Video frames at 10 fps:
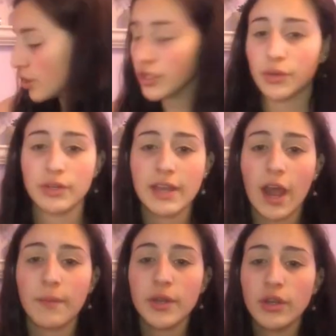So
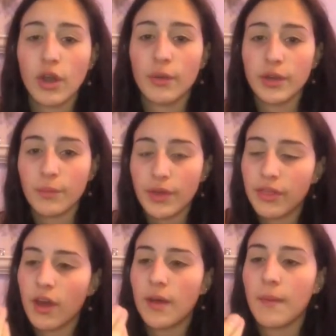now I'm going to go in
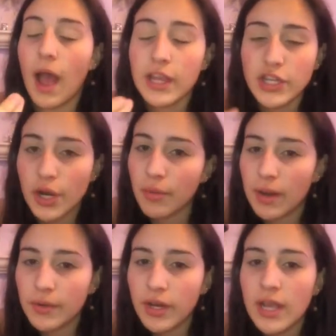with eyeshadow
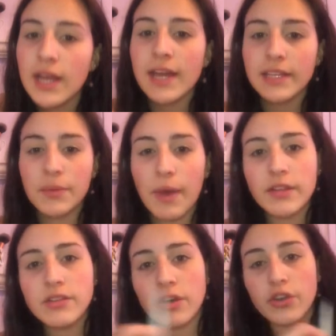primer. It
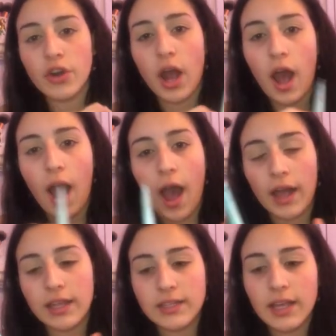depends on your
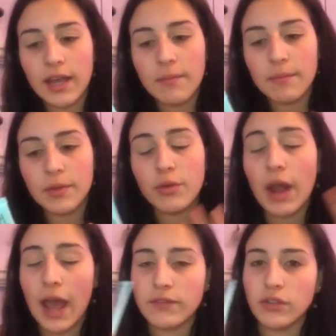eyelid type. You
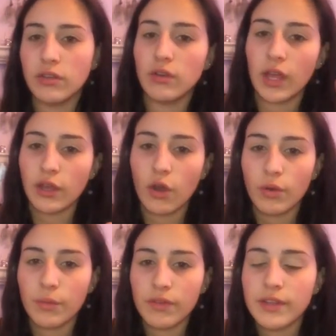don't have to like go
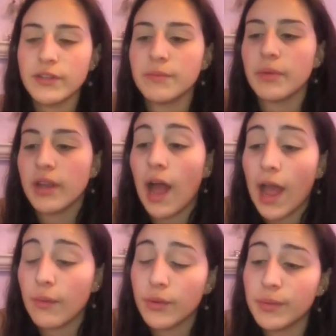in with this, but
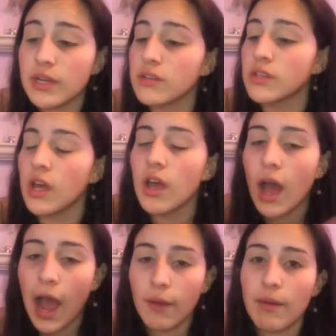I would because
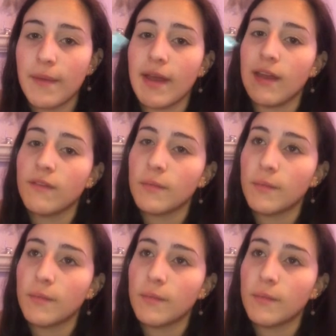I want my